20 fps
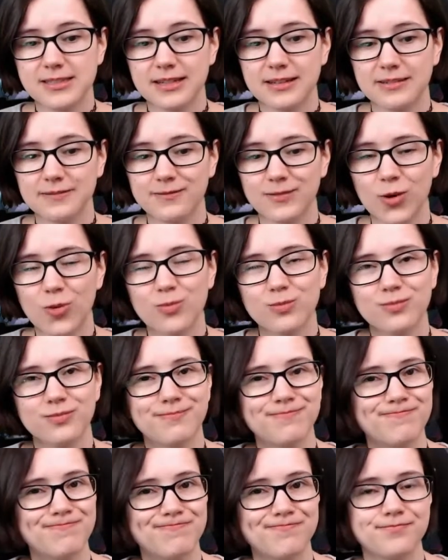
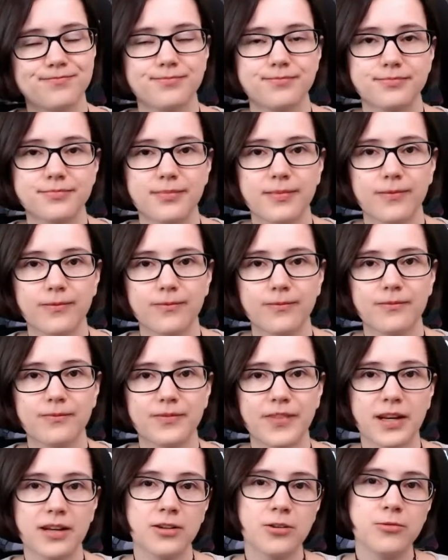
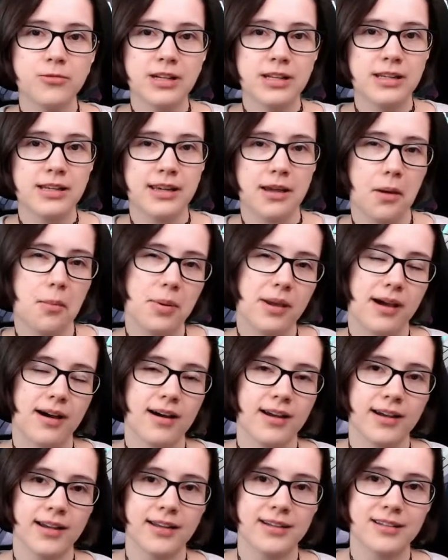I couldn't really get
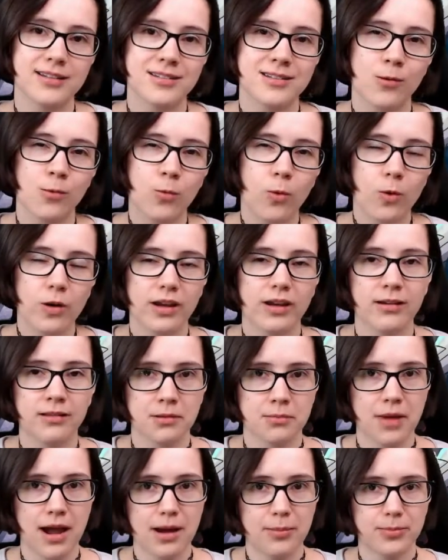behind is the walking on the
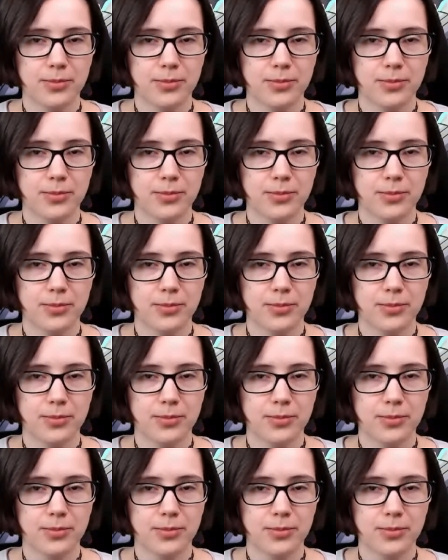map.